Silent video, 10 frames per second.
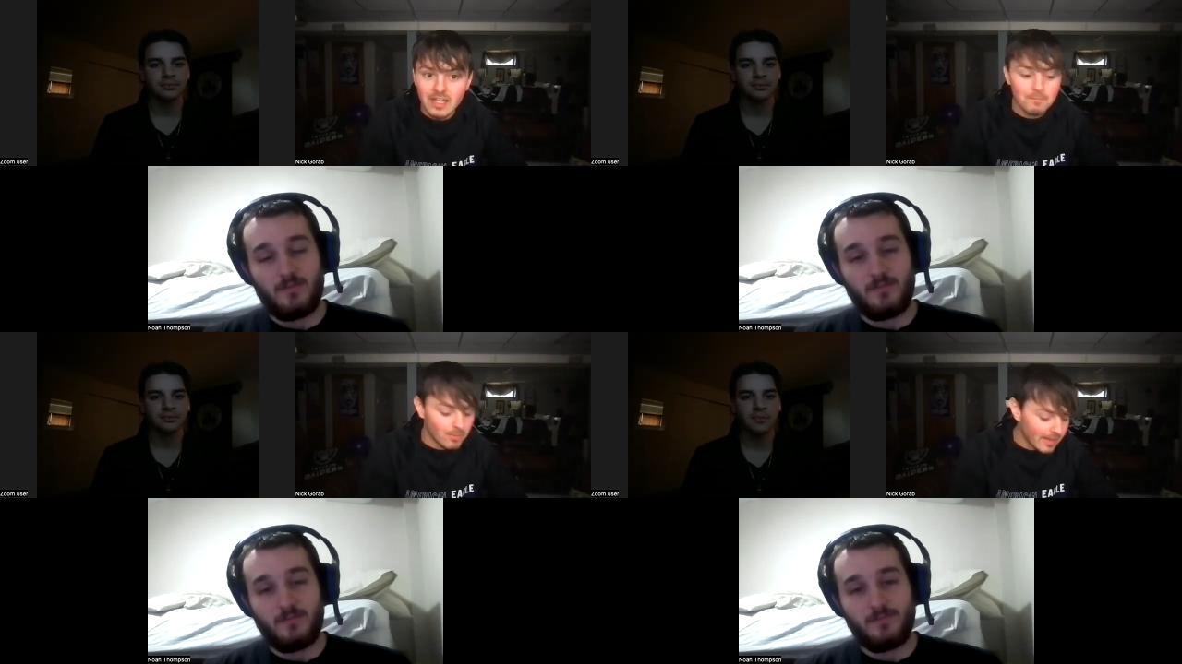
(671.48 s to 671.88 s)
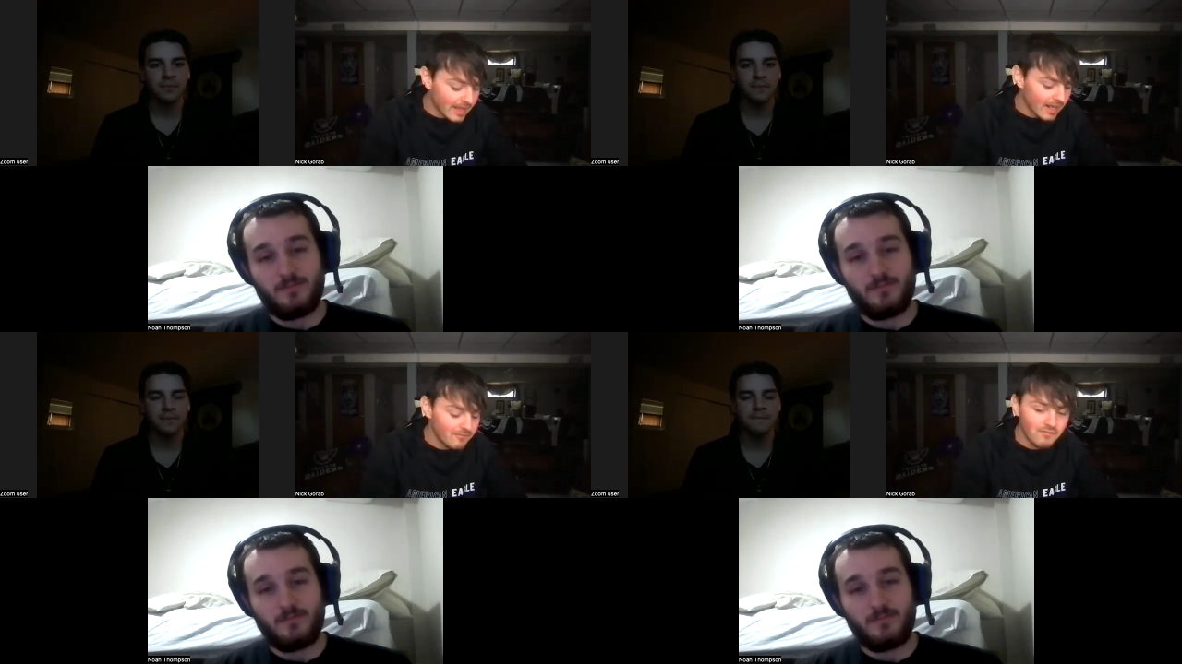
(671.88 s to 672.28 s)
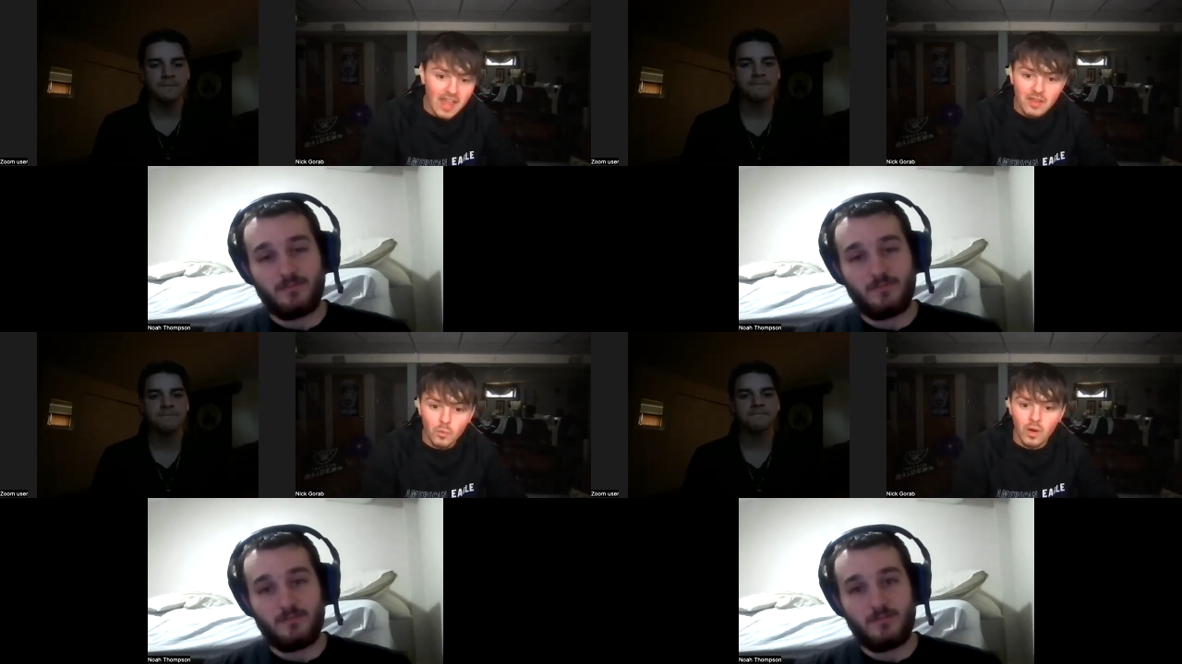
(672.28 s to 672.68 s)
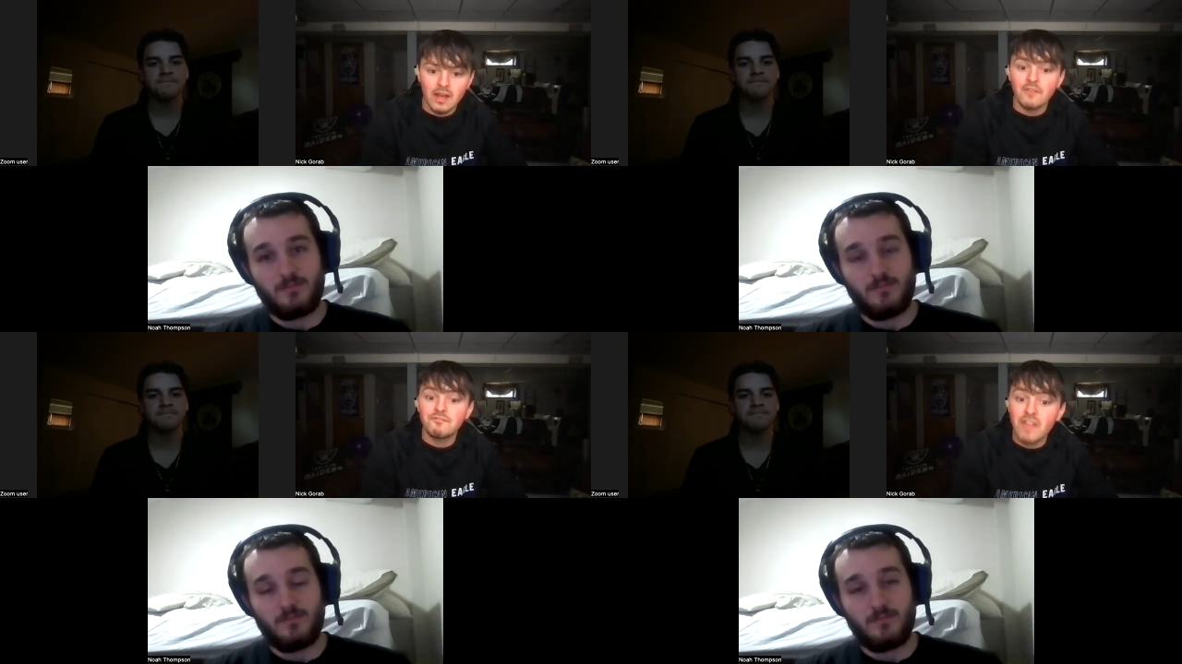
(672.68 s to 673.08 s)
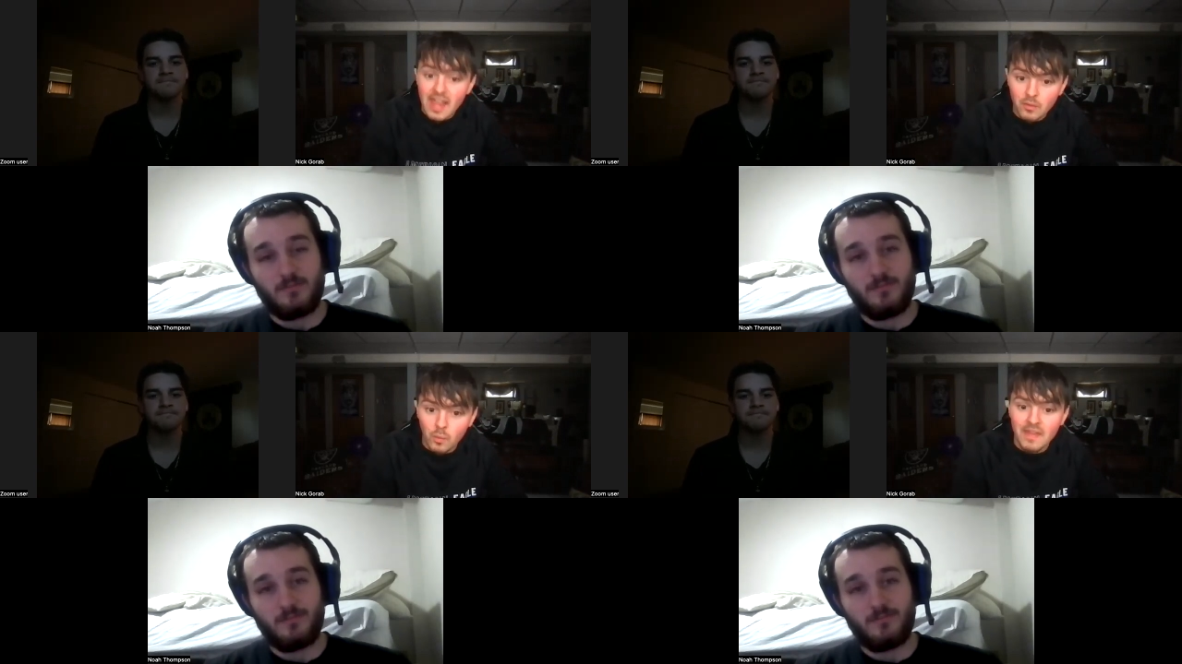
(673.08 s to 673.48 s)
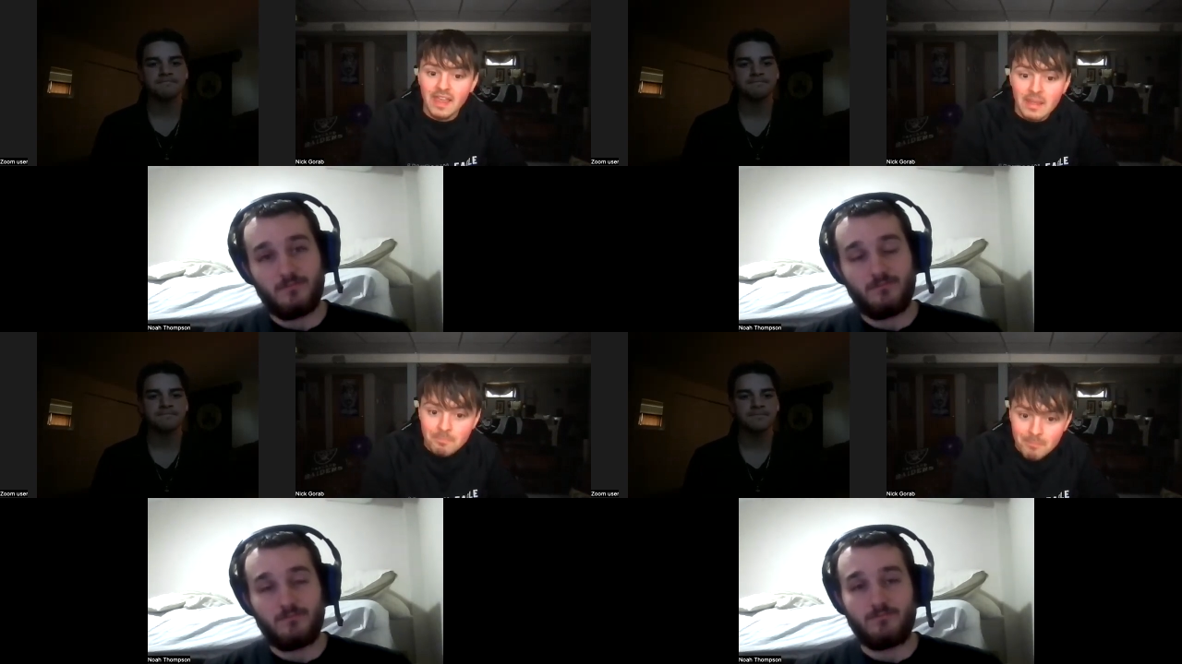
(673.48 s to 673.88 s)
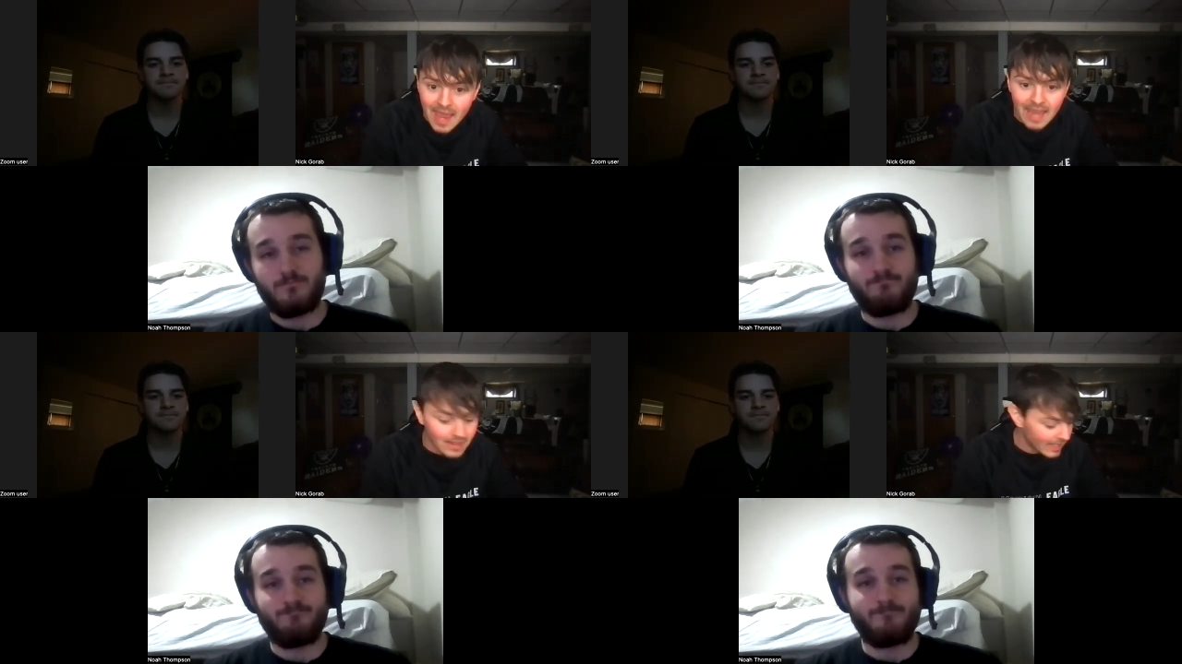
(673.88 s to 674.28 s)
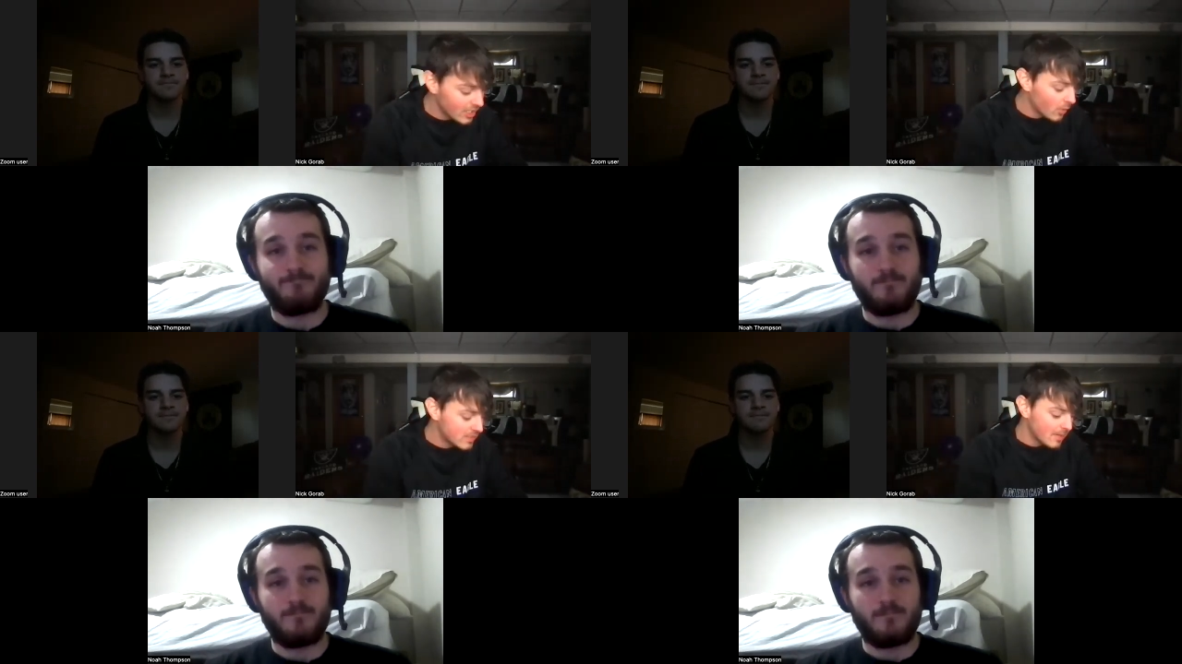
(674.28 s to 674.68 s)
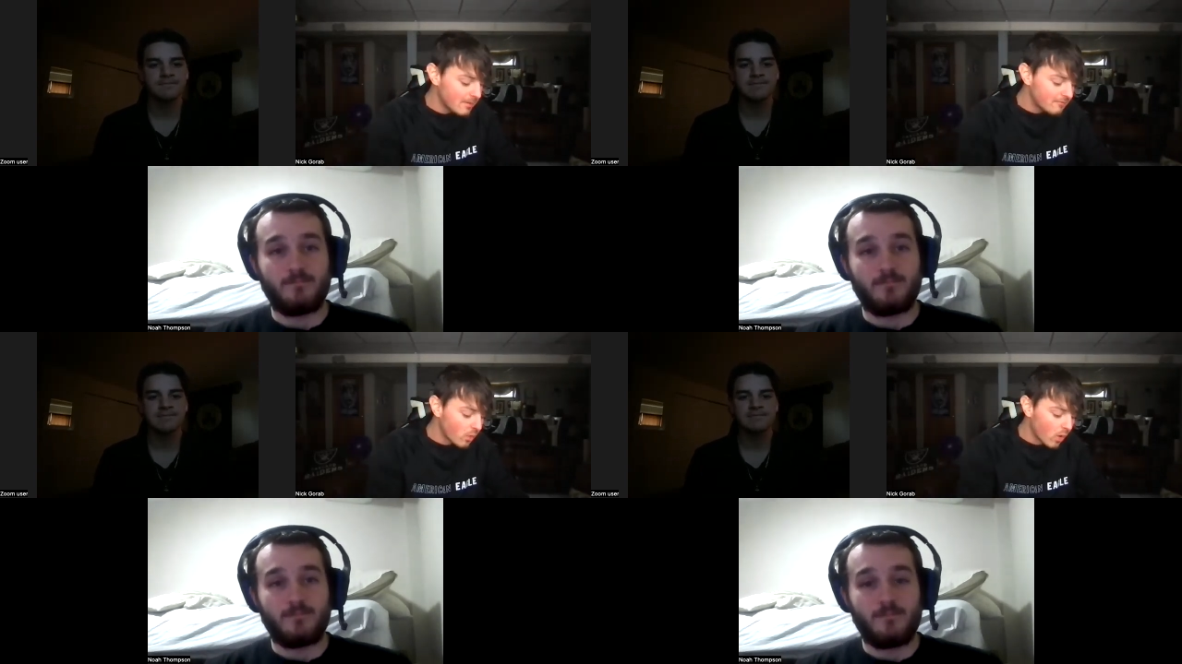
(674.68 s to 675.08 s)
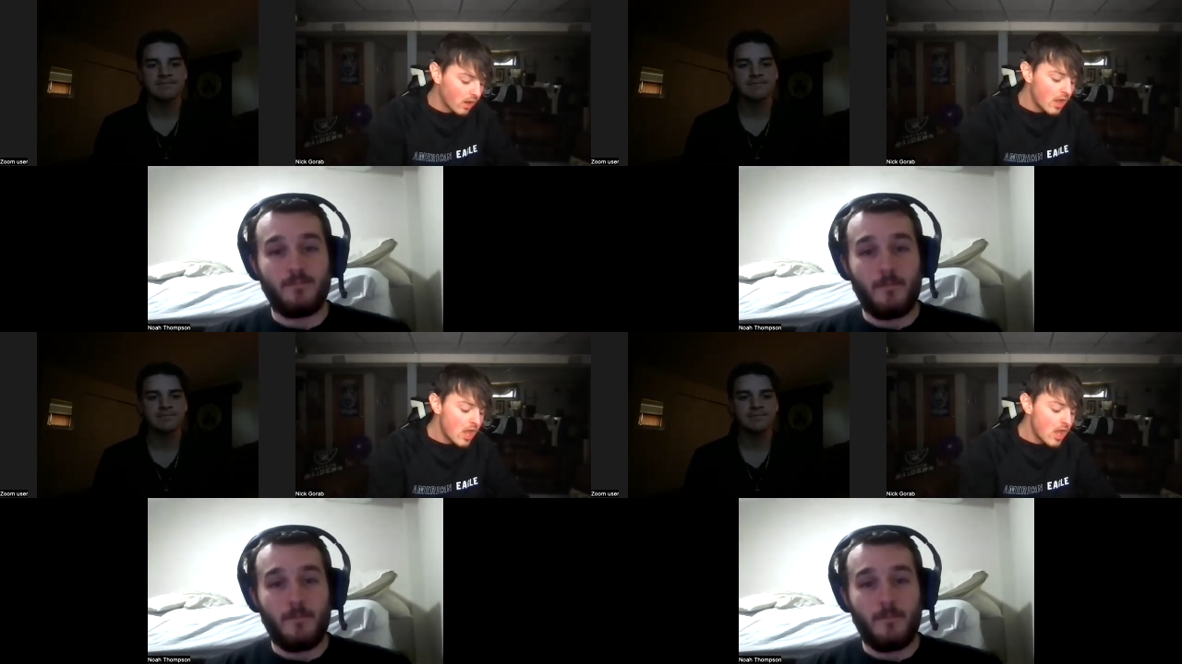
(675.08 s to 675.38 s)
Speaker 1: and he planted a fake one, a fake one that he made, like Noah said before.